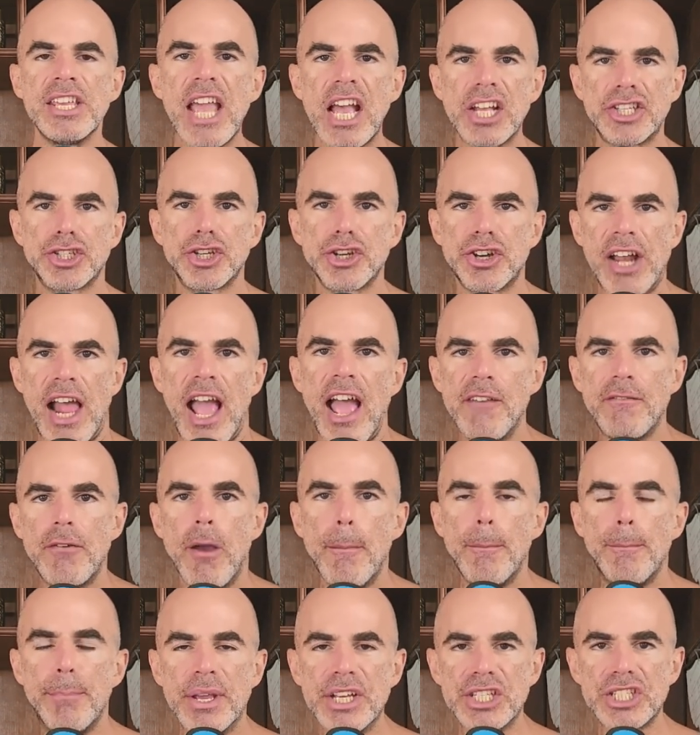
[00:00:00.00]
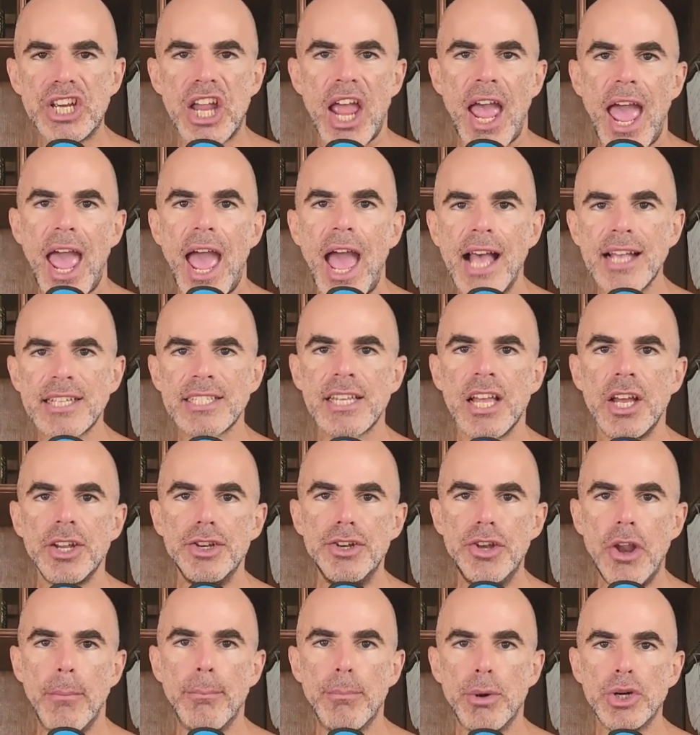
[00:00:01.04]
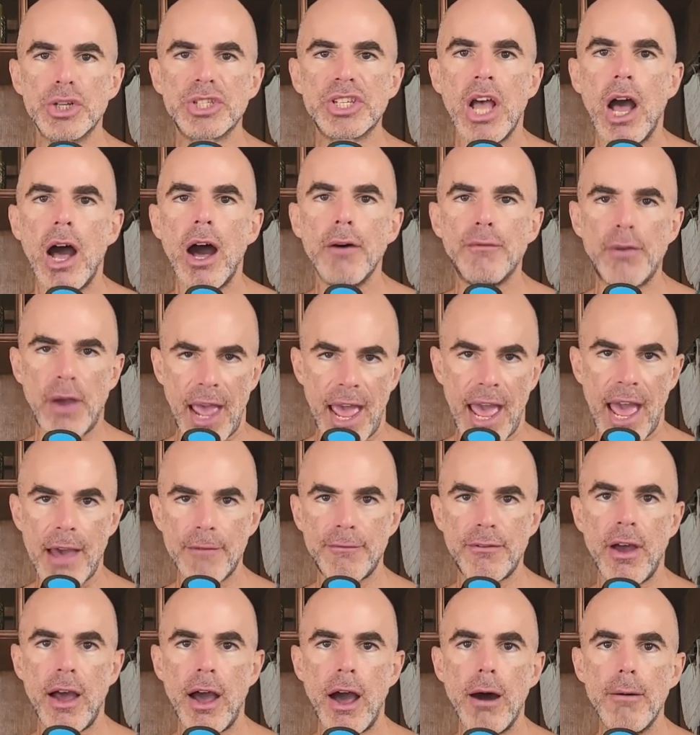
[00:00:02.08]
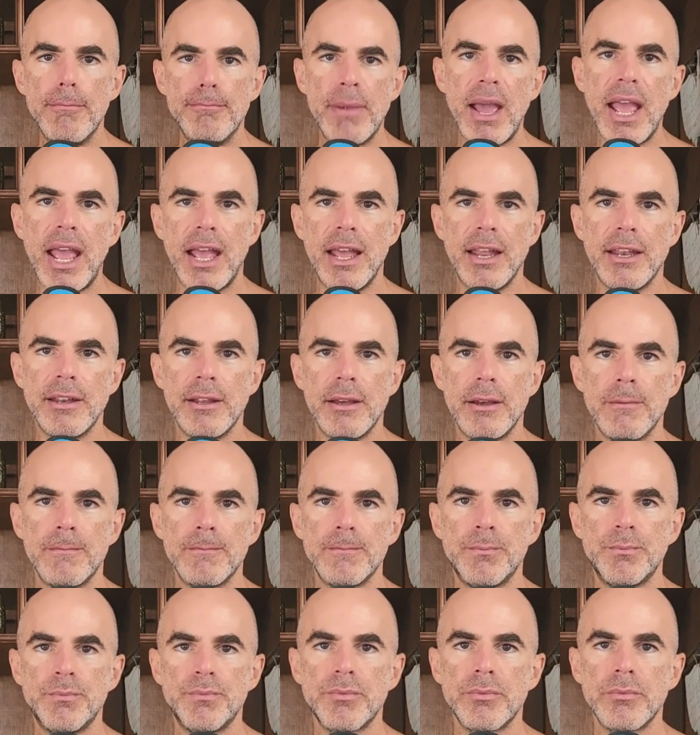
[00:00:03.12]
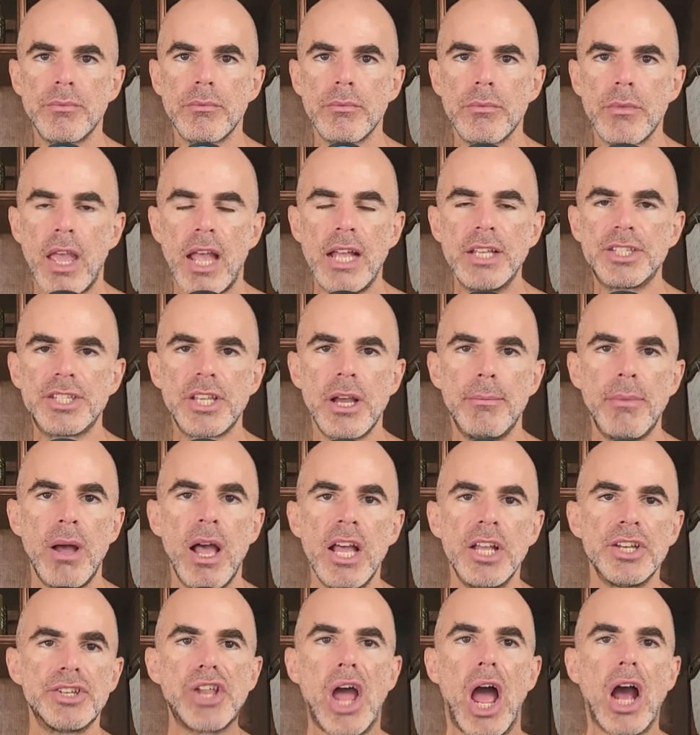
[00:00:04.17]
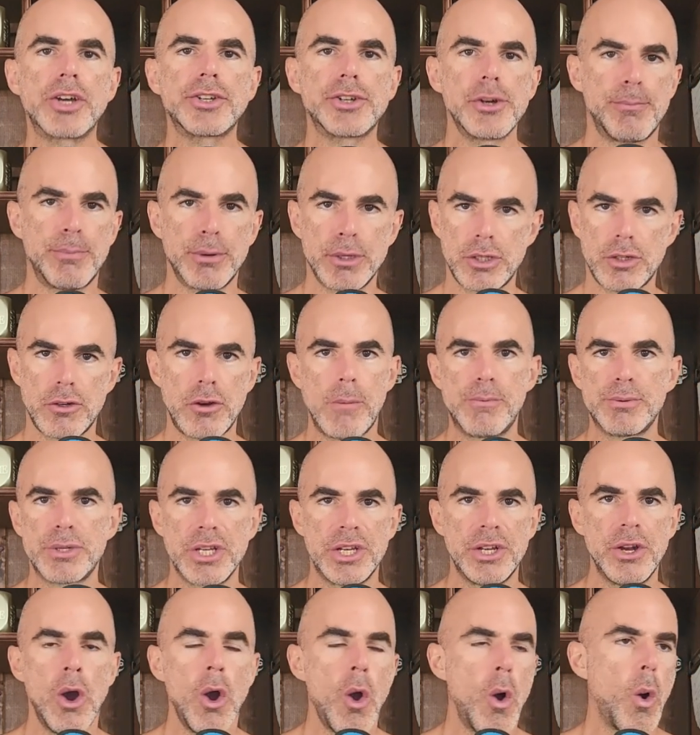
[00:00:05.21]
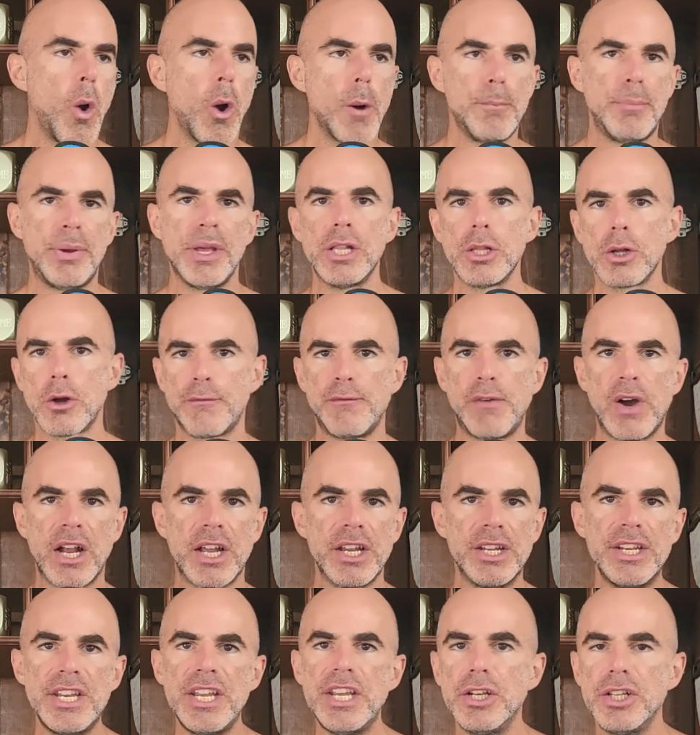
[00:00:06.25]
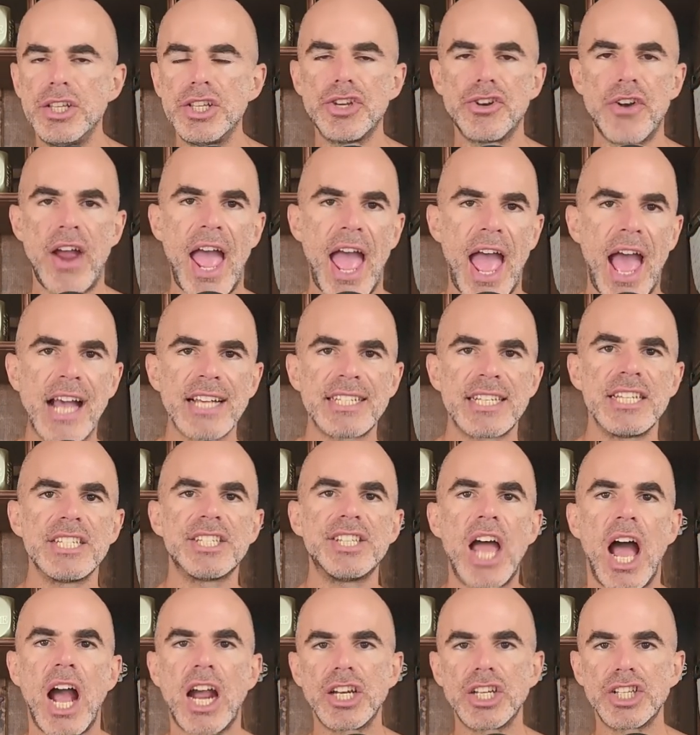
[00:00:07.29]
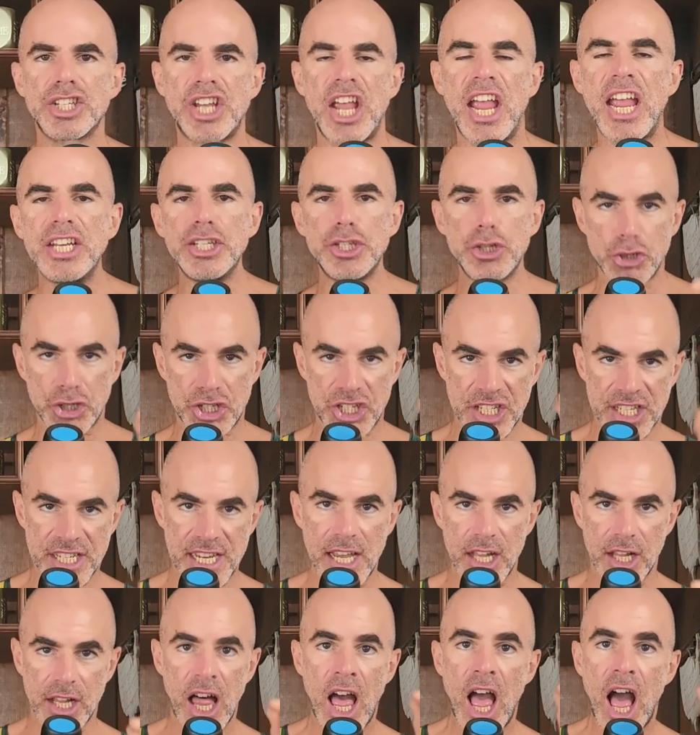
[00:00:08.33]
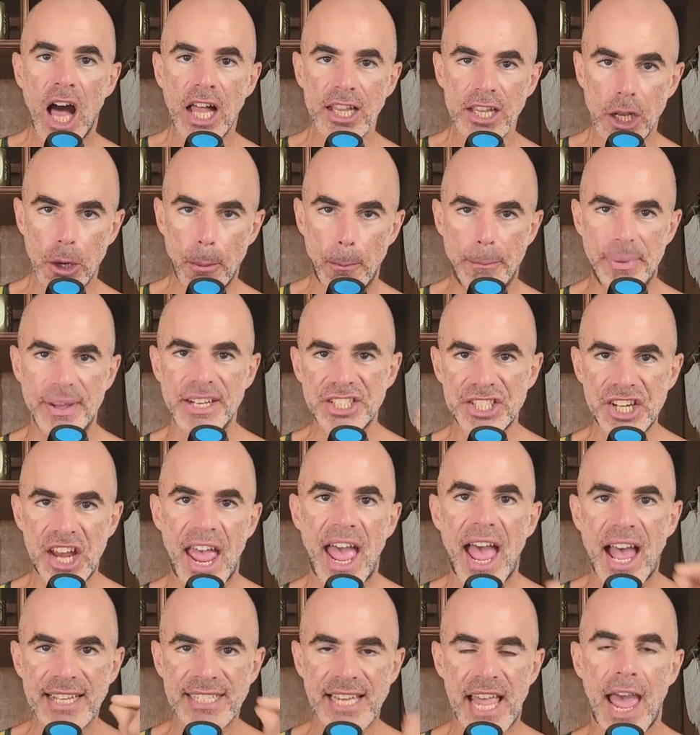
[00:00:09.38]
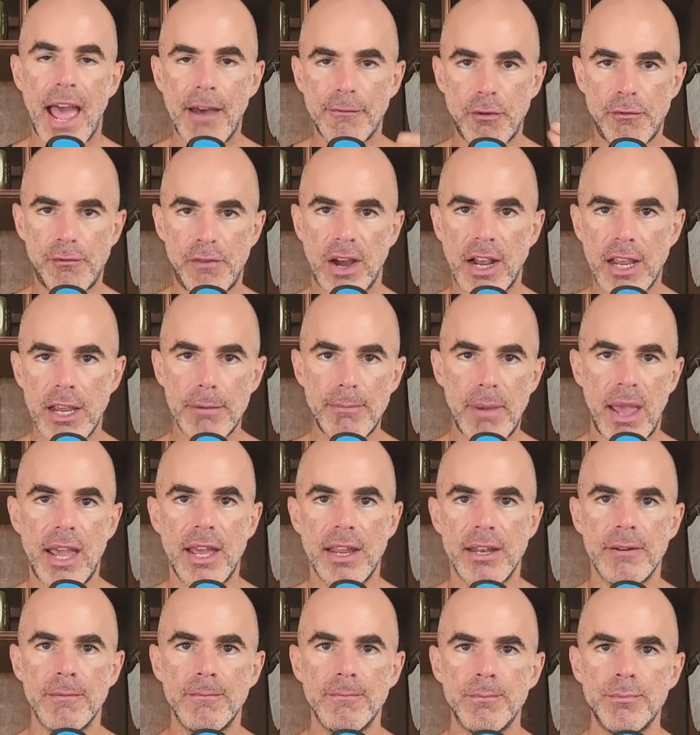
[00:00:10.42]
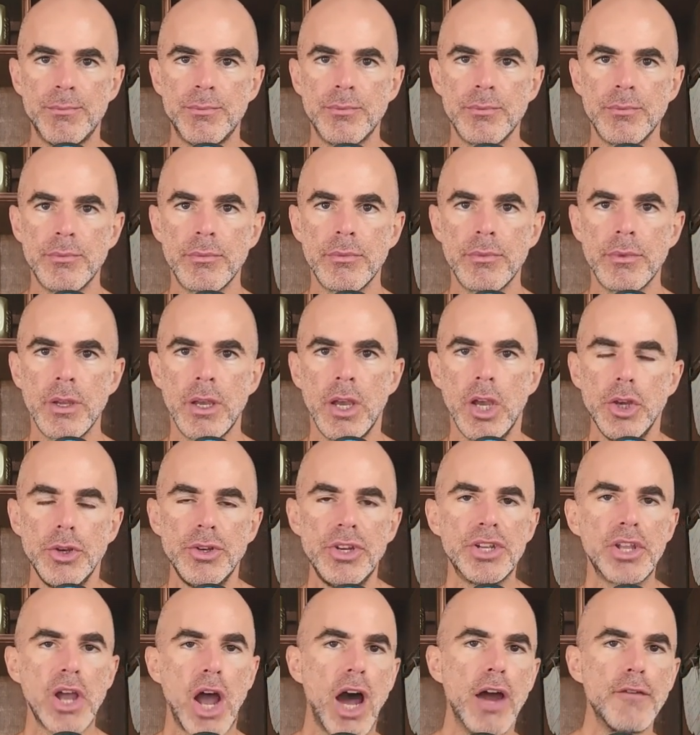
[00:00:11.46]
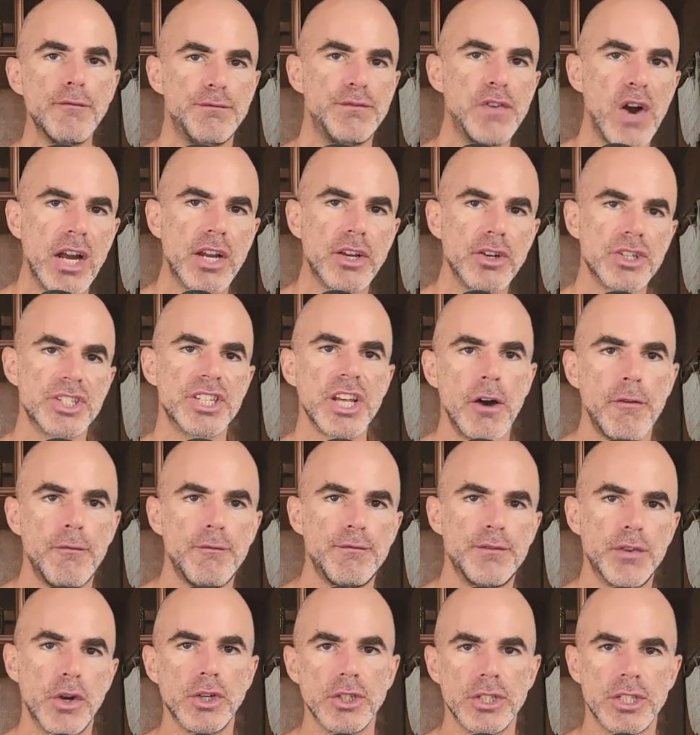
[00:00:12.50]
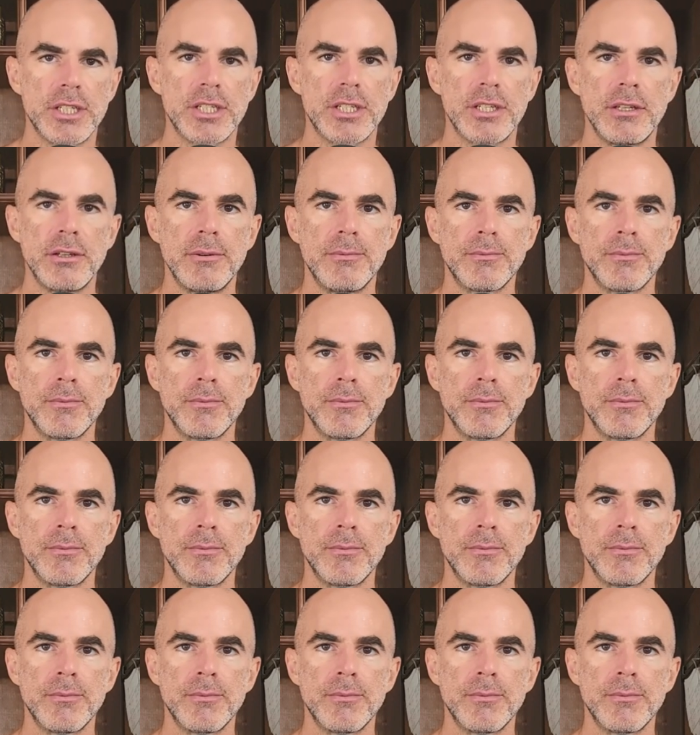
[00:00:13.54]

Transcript: Yes, you're going to have bitch ass numbers of half a man. And some doctor prescription or pill or fucking needle in your ass is not going to change. You're still a little bitch ass half a fucking man. You need to unfuck yourself first.